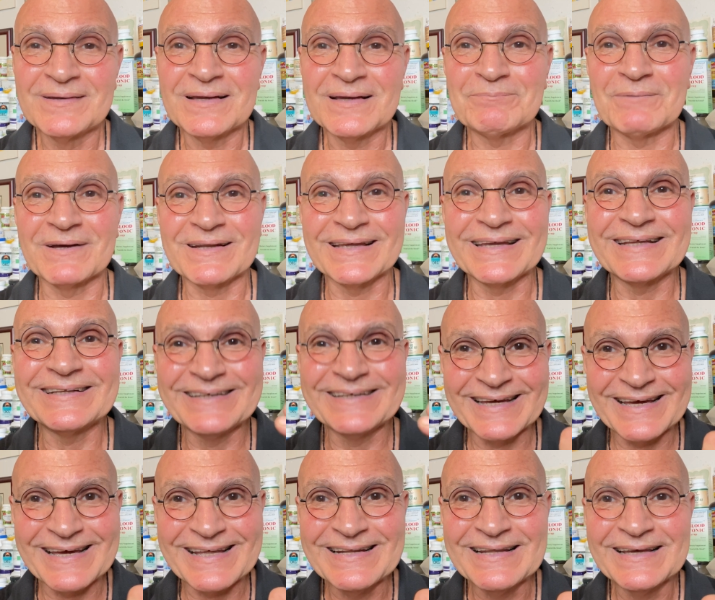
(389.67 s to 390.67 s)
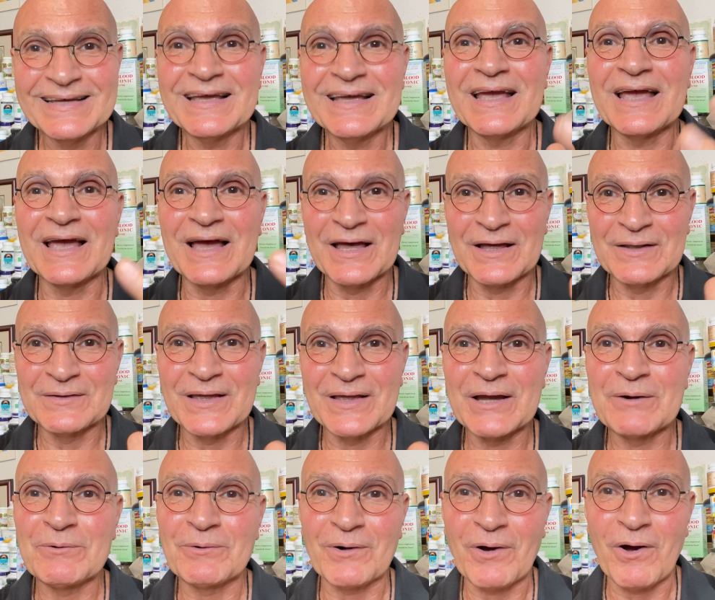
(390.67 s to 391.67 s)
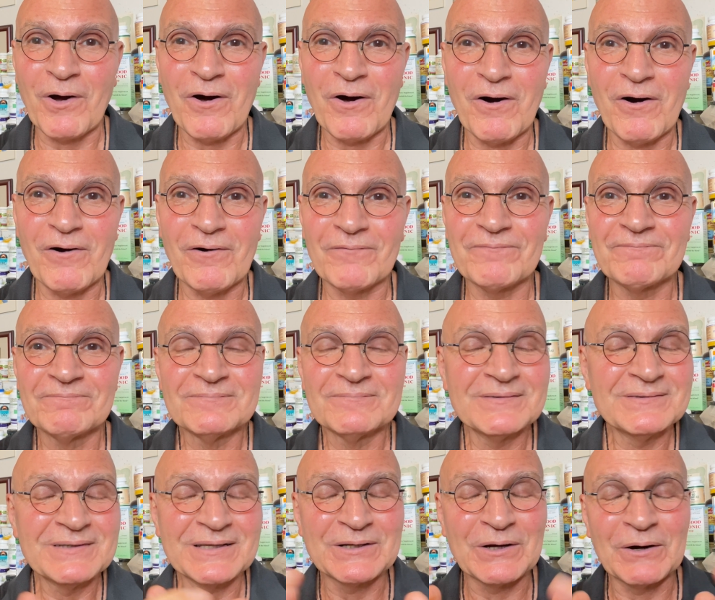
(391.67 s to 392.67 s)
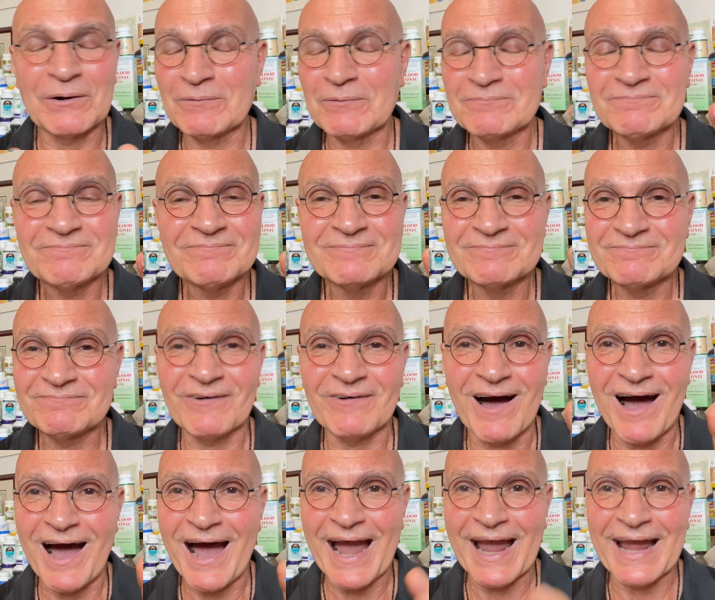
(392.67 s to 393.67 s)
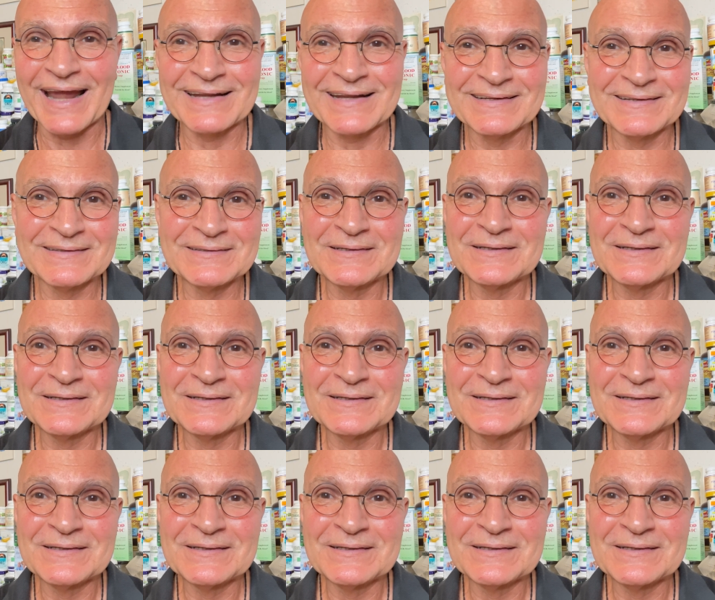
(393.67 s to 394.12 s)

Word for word: But he did, and they were all, you know, fine.